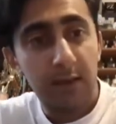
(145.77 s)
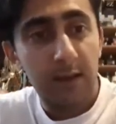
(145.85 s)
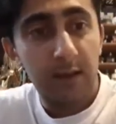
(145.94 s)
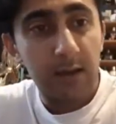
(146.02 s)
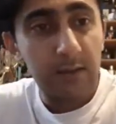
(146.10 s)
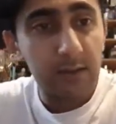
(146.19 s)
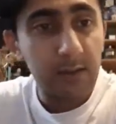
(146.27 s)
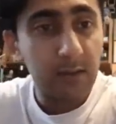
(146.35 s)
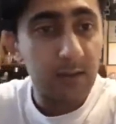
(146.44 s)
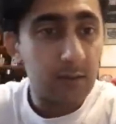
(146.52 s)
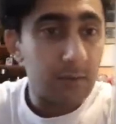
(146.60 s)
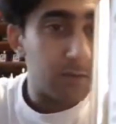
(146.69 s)
I think
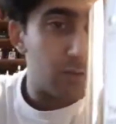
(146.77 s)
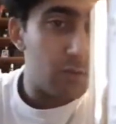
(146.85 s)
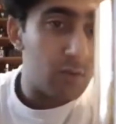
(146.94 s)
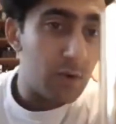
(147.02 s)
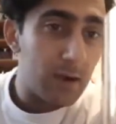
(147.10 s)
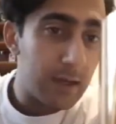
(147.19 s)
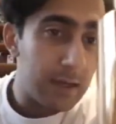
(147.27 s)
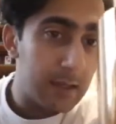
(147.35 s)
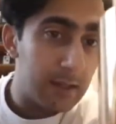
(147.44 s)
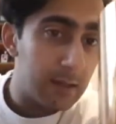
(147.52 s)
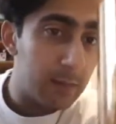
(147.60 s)
it's right in the